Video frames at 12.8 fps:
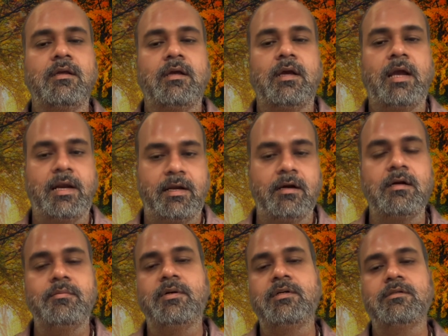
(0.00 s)

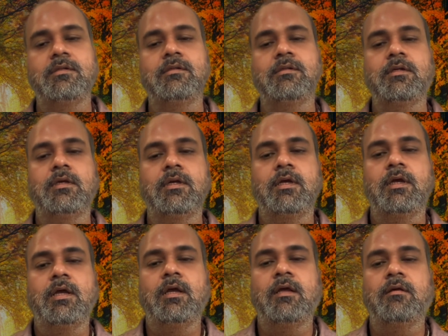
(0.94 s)
adult person,
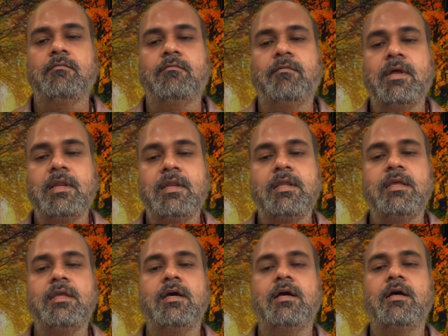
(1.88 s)
when
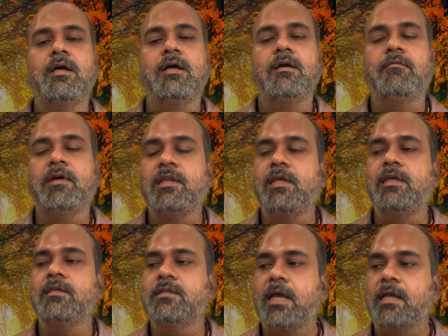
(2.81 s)
he when he
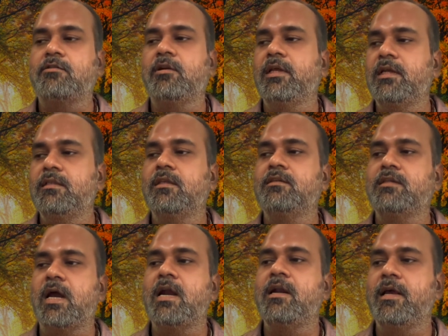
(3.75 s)
is actually in the
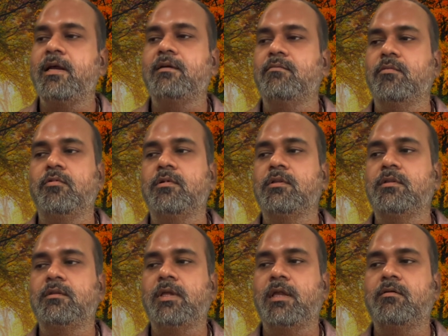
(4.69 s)
childlike mode,
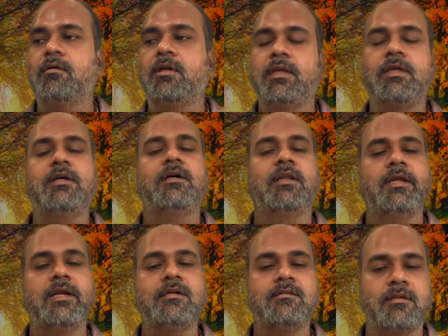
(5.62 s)
then only he
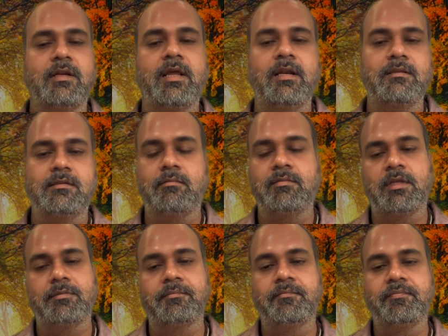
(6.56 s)
creates really something.